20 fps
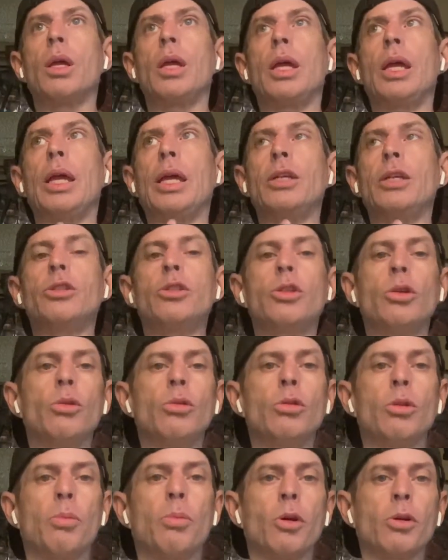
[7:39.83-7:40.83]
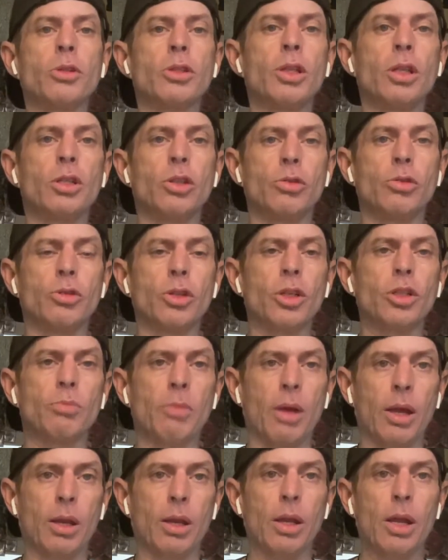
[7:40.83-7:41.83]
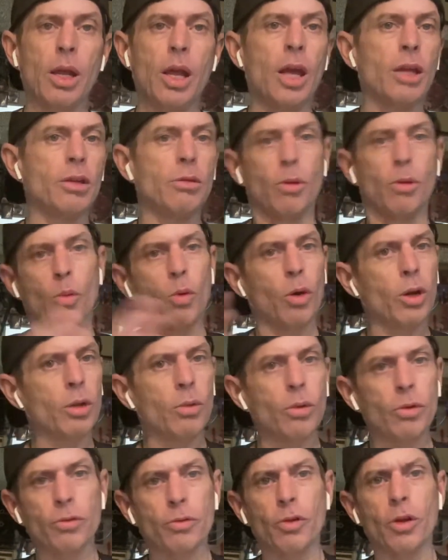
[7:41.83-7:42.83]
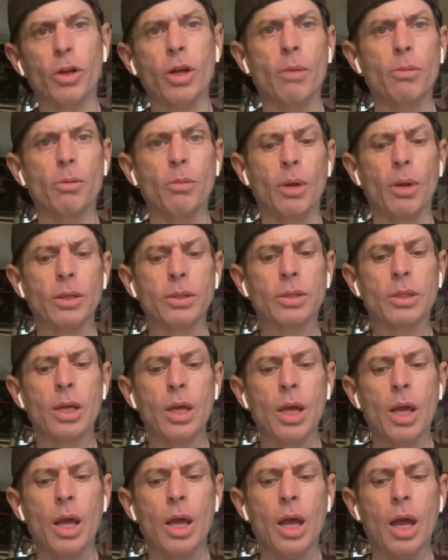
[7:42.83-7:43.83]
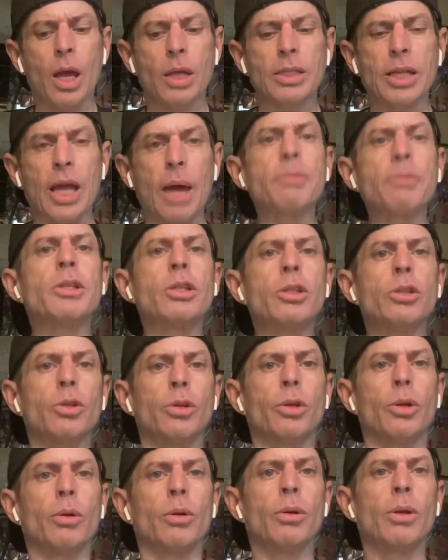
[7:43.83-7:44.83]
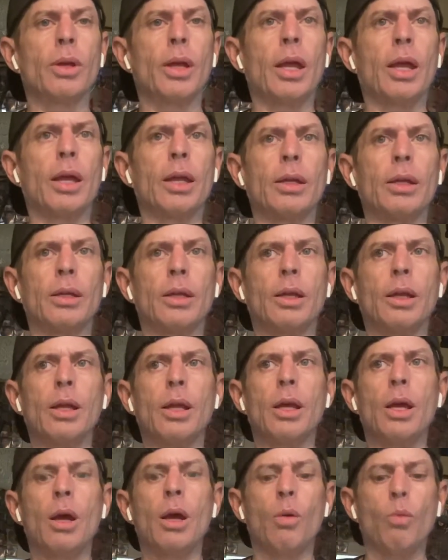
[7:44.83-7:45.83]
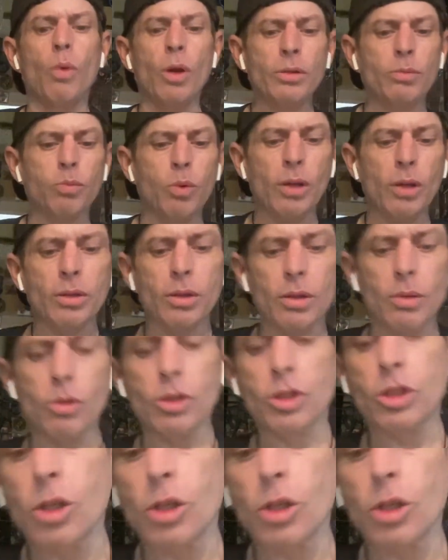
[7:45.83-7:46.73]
in tune a person that you just met and you've been working with for a couple months taps into you. And what what was so